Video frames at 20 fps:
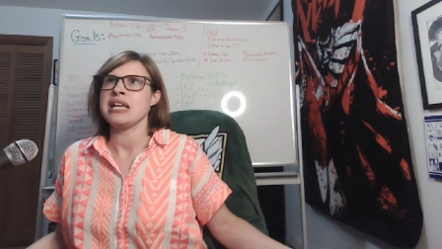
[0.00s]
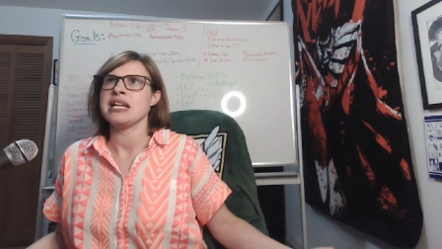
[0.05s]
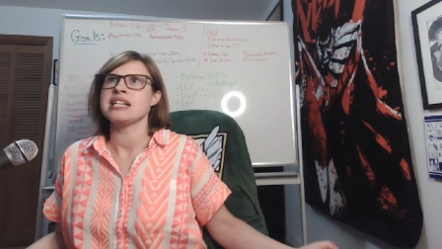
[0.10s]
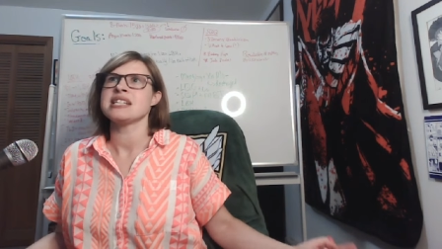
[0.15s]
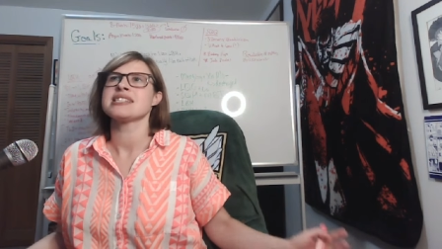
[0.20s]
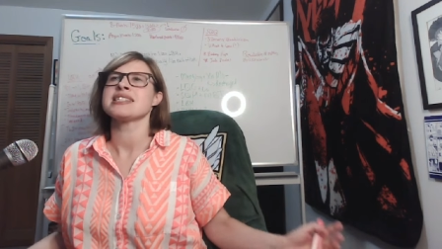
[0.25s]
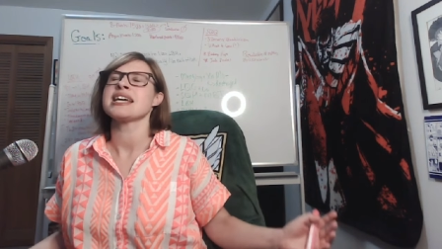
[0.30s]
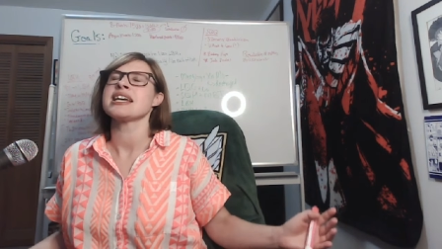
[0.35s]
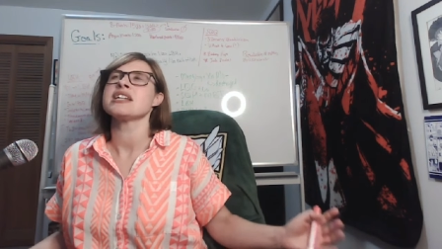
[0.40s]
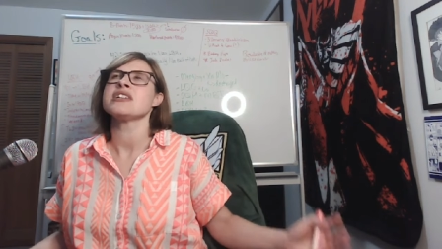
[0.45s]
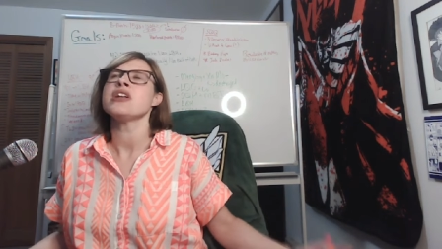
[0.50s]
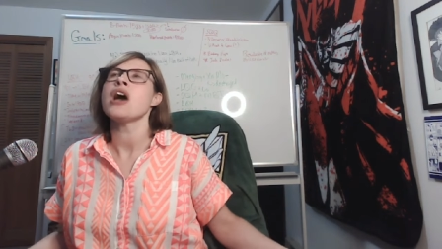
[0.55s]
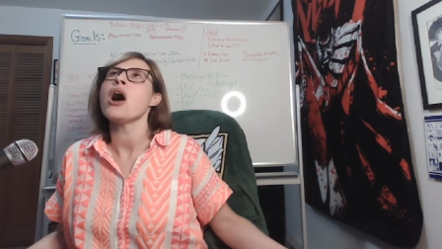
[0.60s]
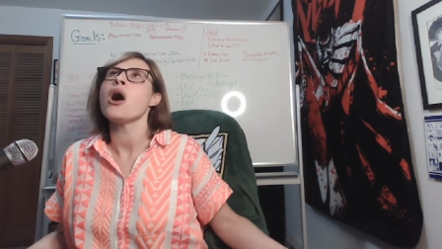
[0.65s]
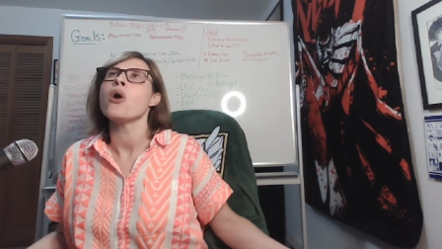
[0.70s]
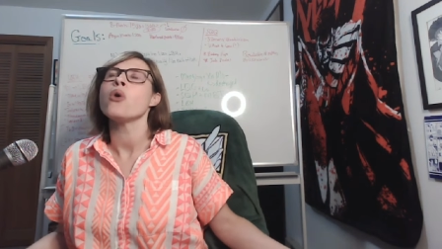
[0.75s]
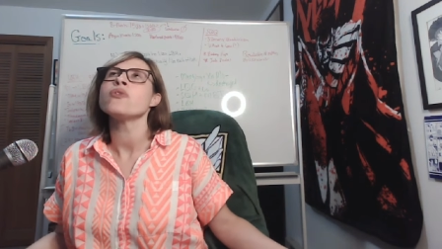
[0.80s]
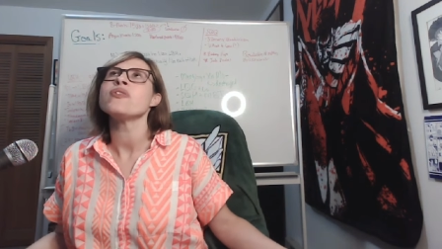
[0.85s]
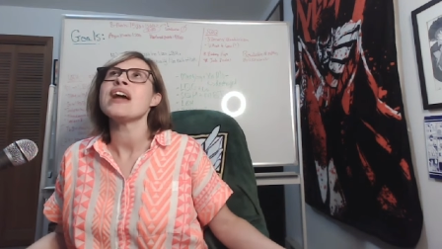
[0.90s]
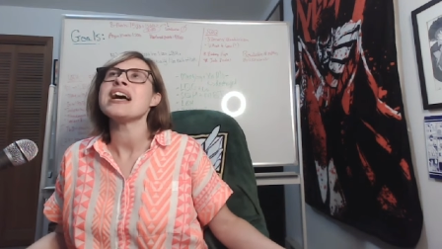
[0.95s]
And it's like,
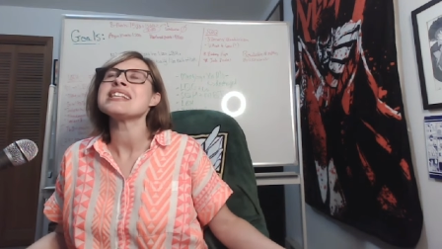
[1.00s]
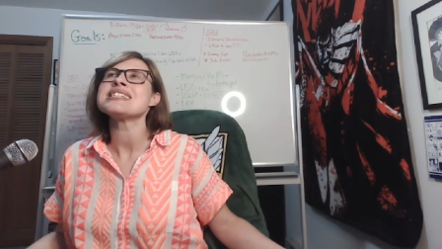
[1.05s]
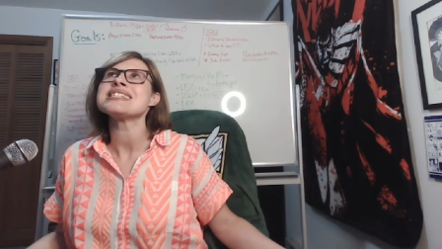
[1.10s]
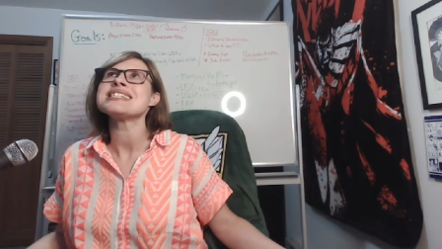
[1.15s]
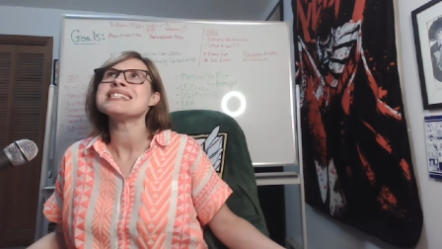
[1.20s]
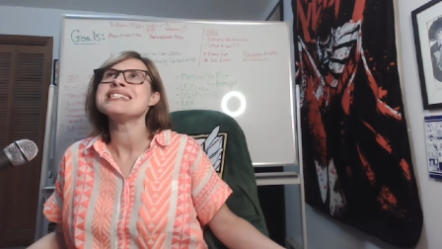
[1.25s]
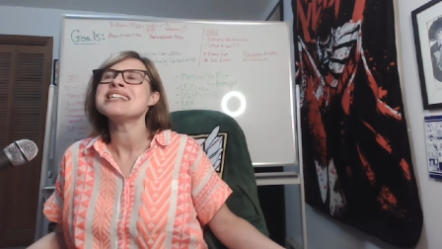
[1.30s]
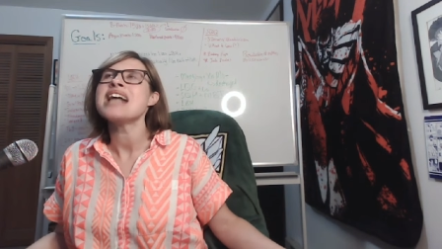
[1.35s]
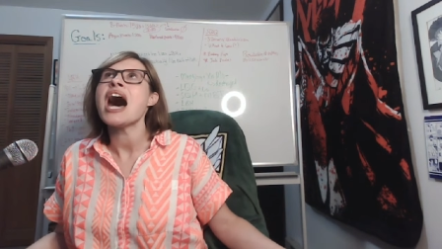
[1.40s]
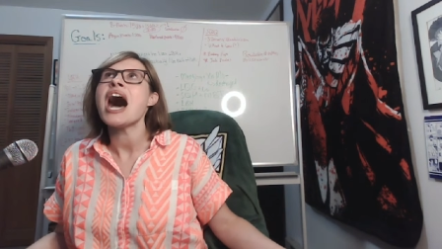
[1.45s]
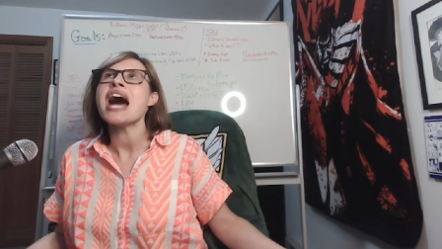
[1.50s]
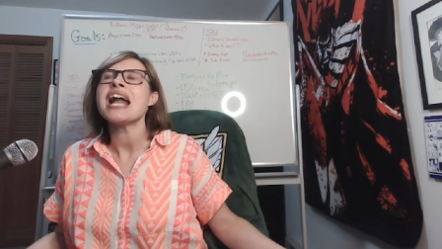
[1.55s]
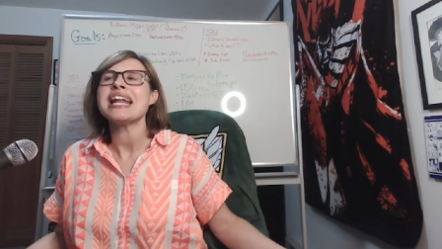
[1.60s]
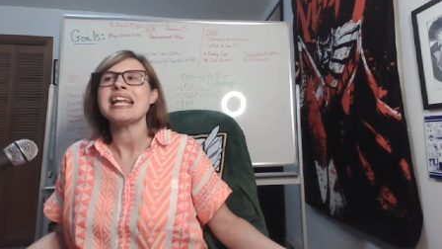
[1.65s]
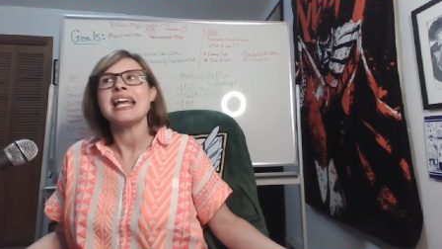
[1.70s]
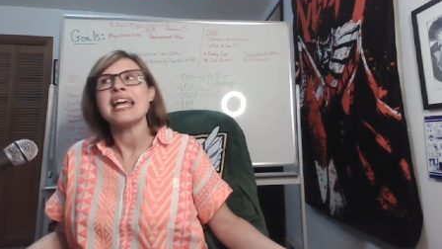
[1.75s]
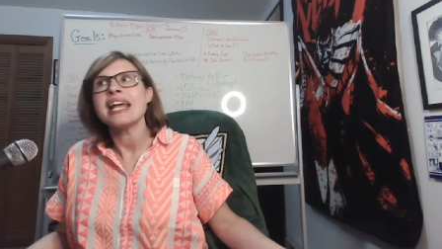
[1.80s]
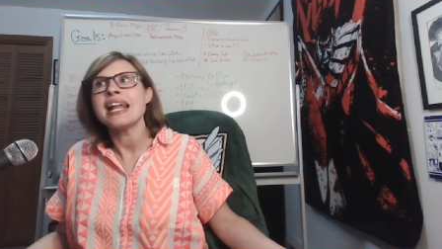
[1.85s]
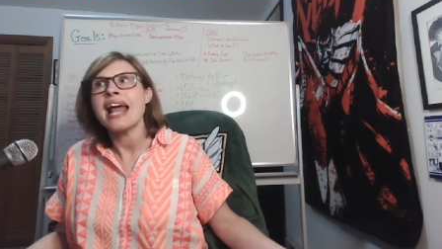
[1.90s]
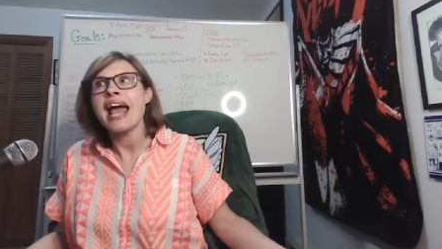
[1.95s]
no, that's not
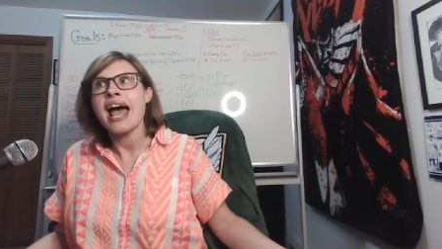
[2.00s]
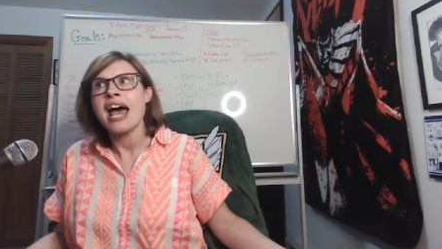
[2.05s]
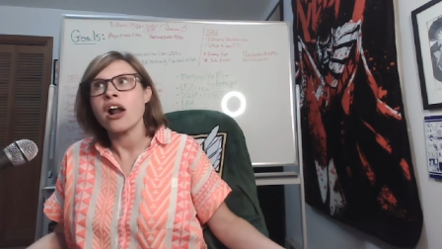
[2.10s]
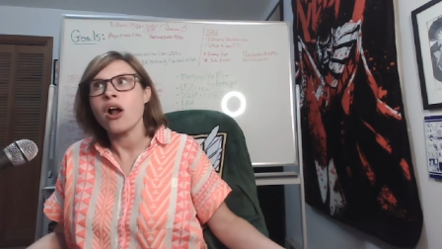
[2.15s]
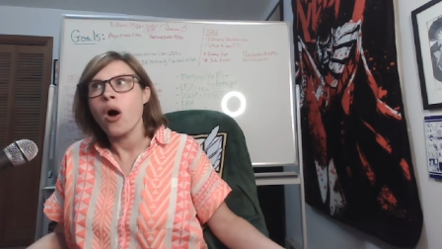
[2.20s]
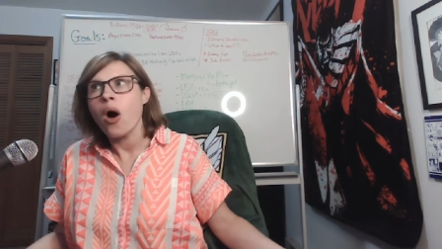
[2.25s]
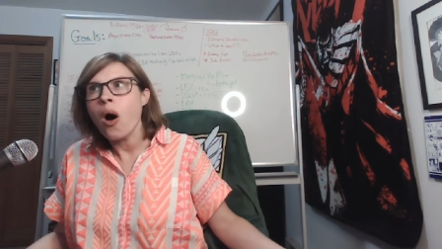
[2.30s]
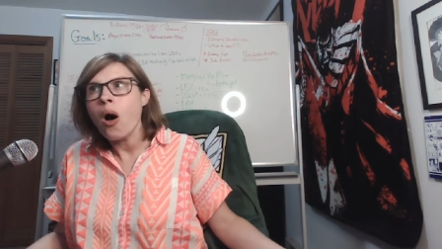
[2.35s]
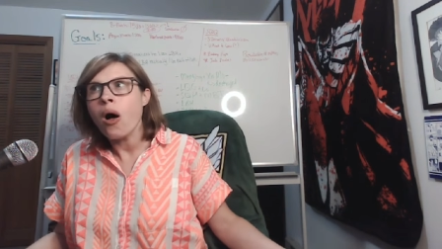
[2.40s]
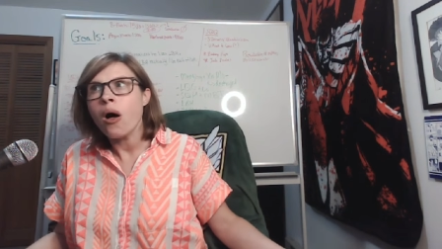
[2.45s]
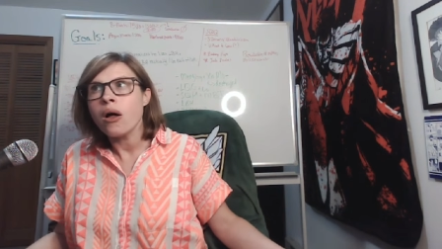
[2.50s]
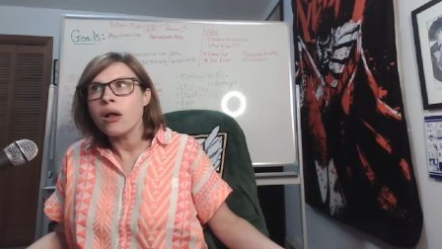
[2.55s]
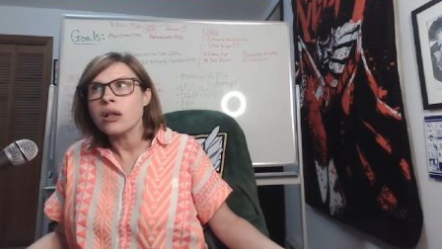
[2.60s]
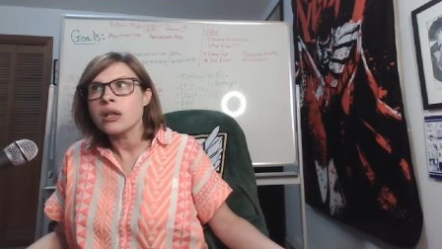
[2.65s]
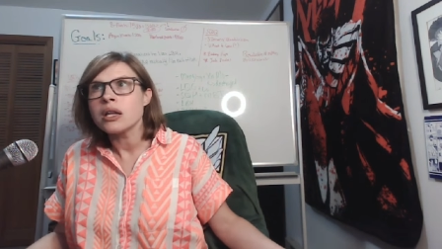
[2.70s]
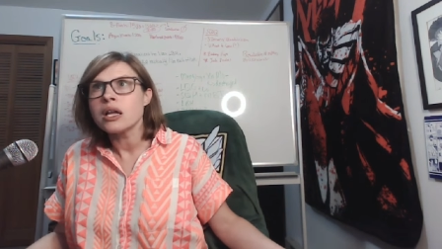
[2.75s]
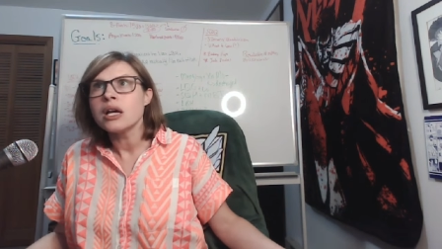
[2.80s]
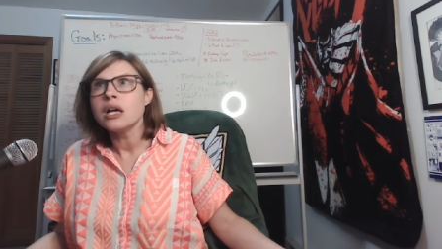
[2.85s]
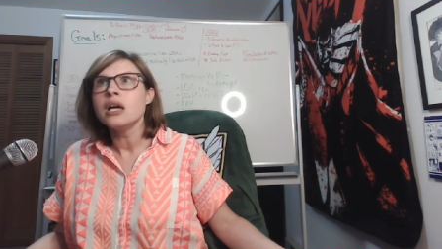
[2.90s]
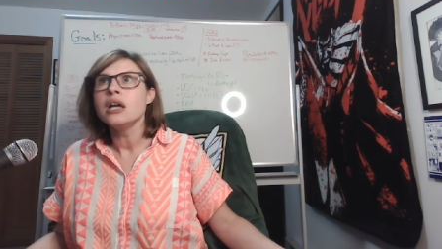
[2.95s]
it at
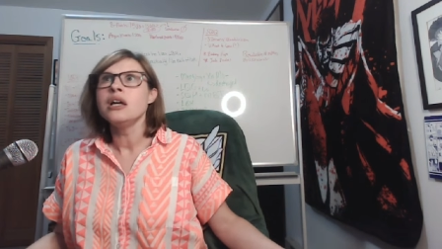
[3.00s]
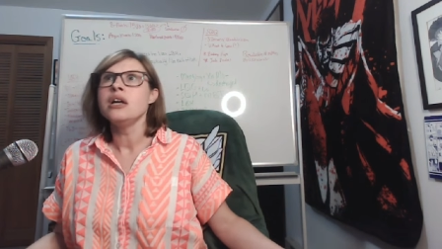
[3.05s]
all.